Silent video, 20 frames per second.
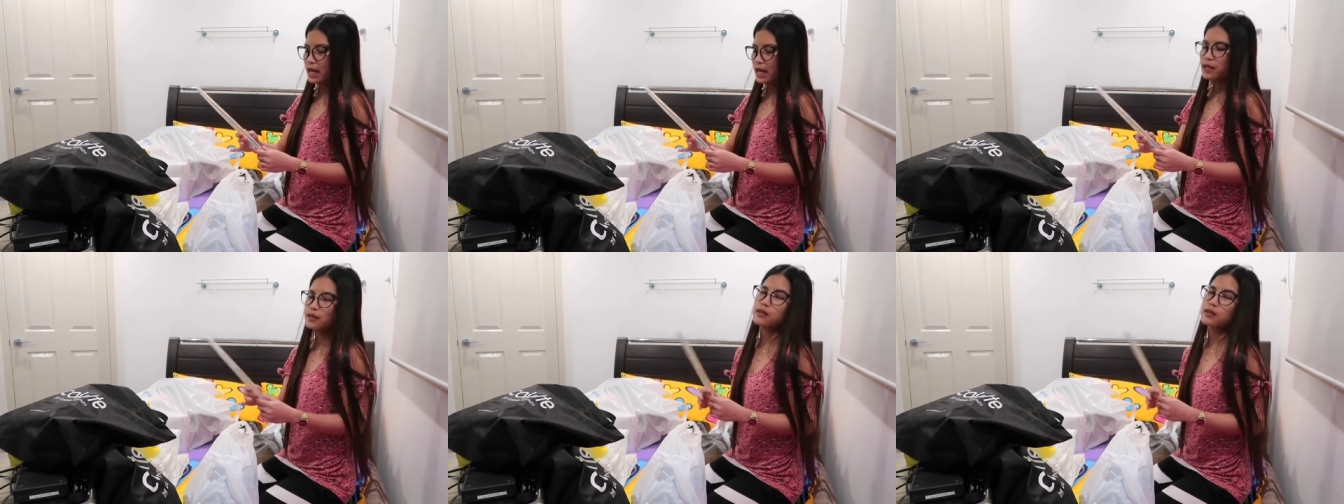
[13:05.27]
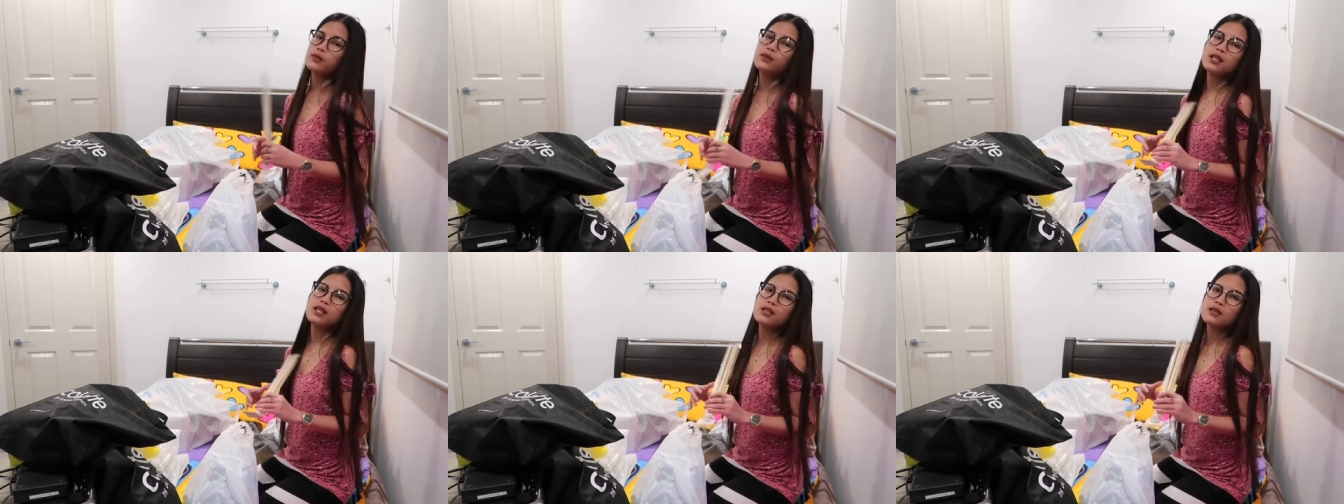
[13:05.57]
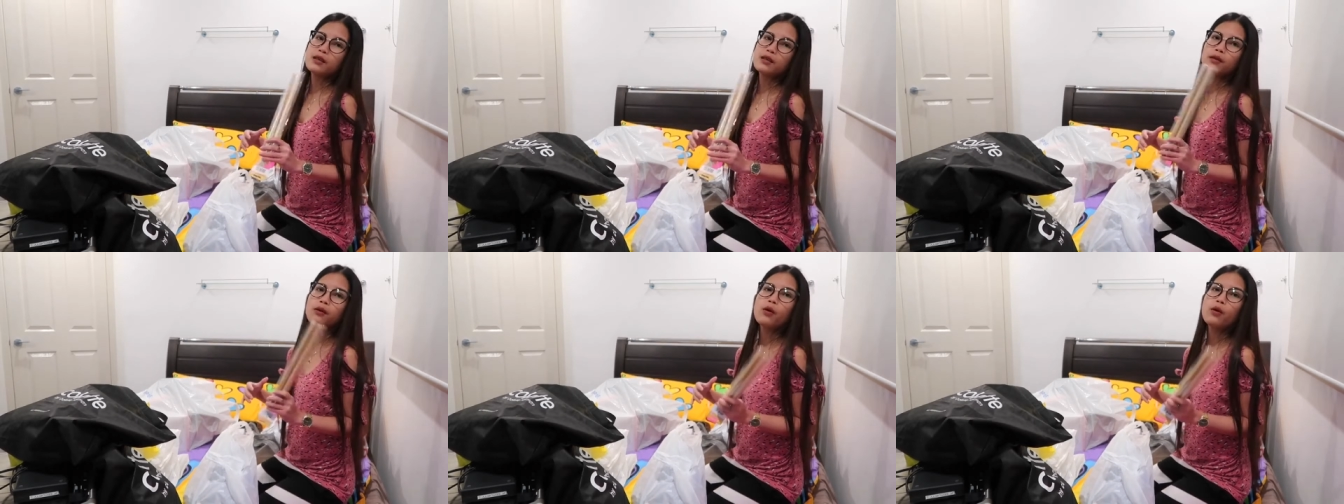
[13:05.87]
So
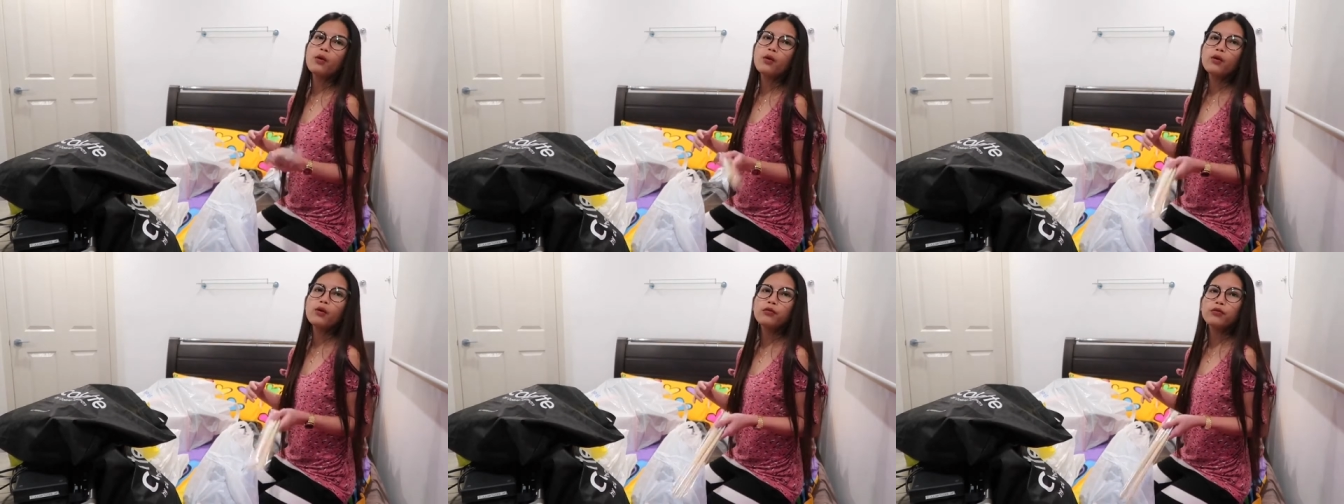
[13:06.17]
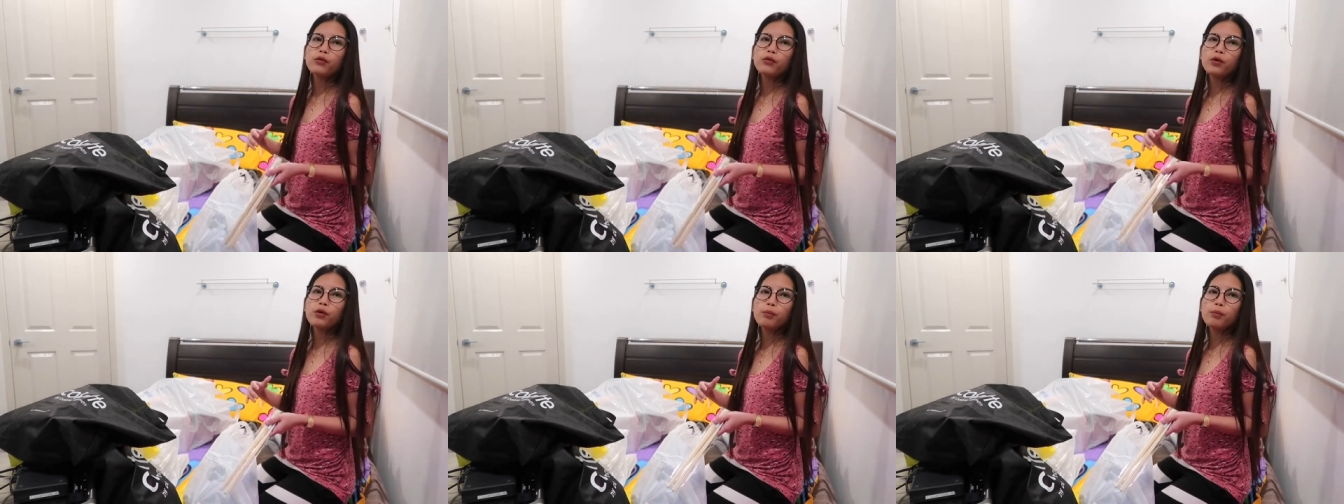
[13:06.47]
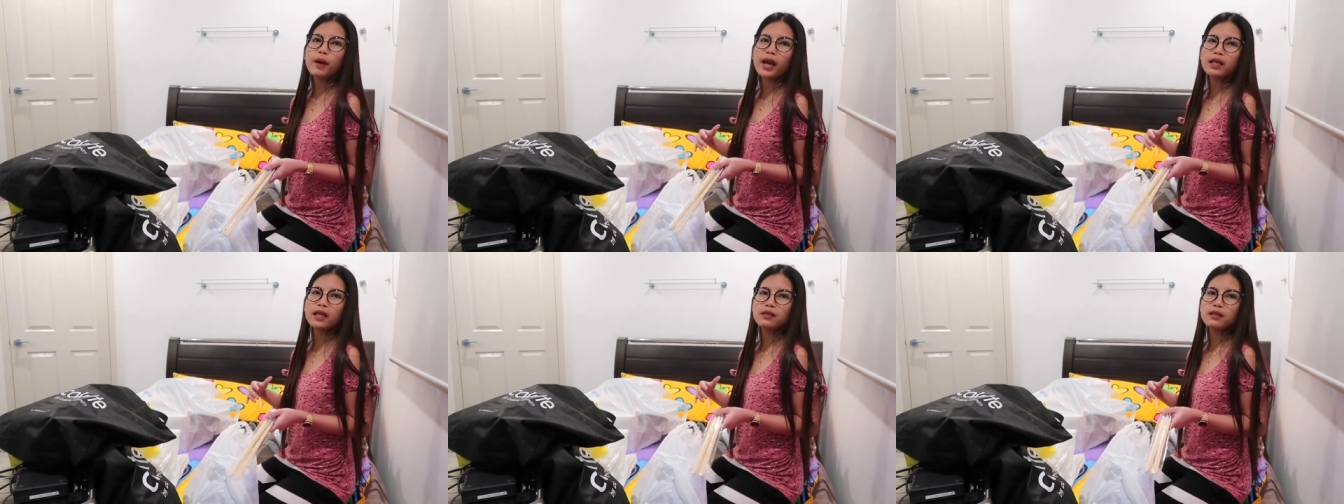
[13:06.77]
these are all for
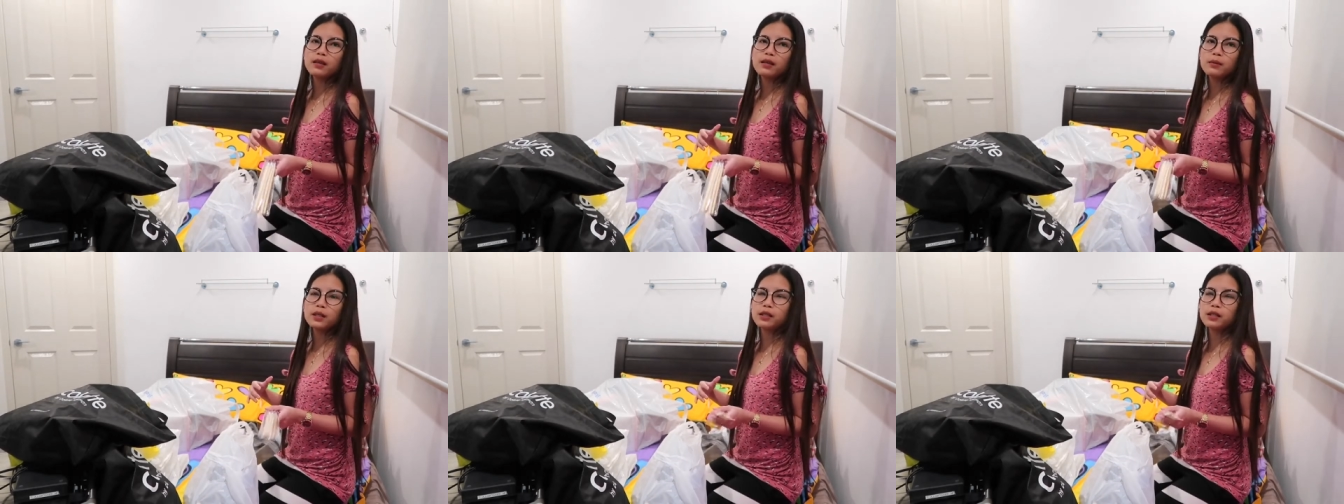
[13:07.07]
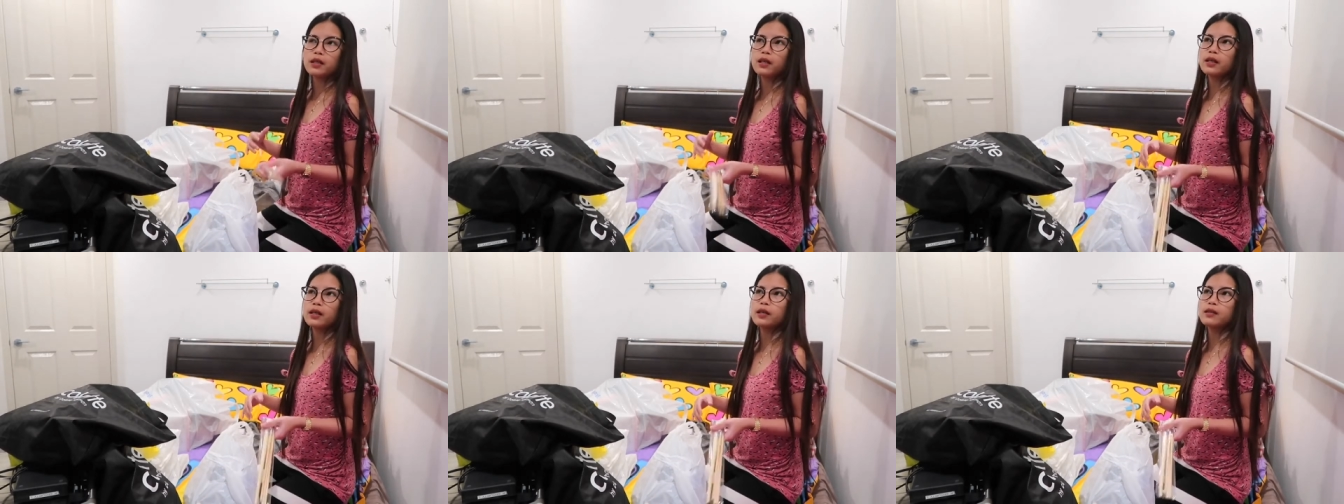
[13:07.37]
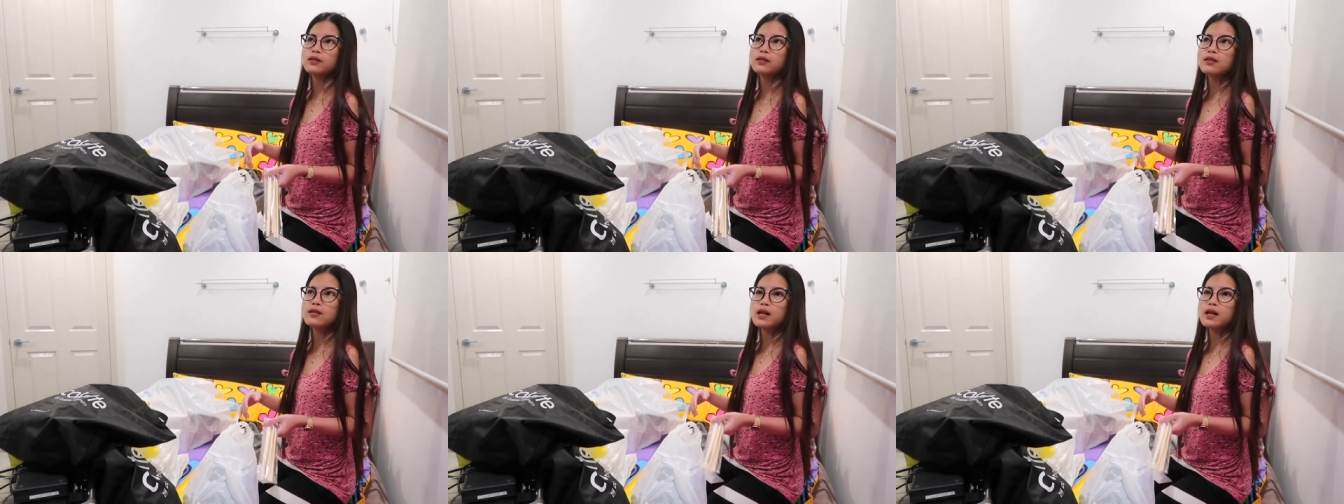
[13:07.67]
painting
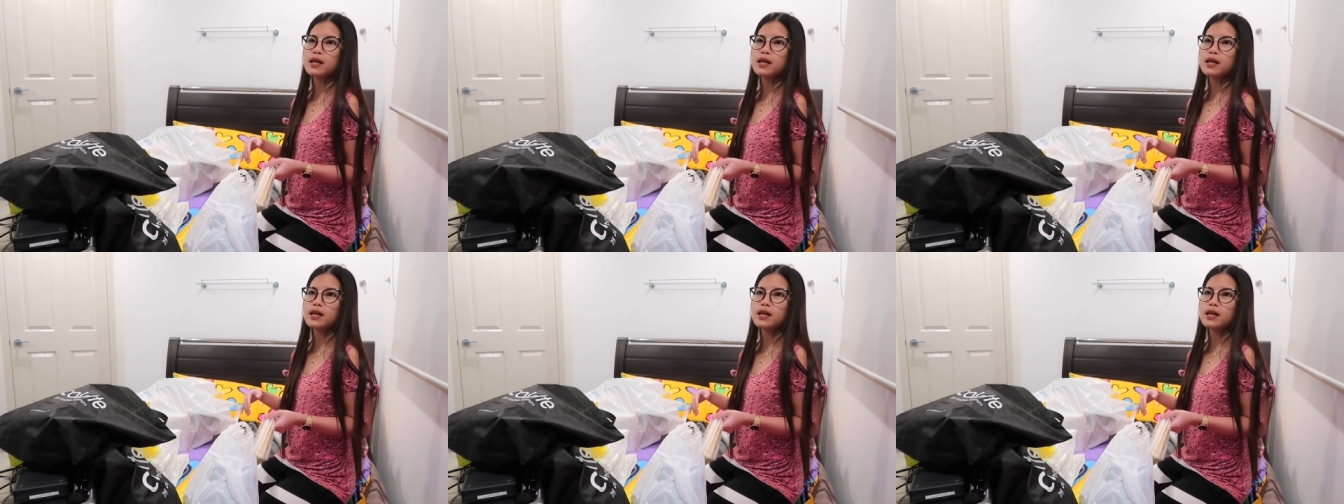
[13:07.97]
materials,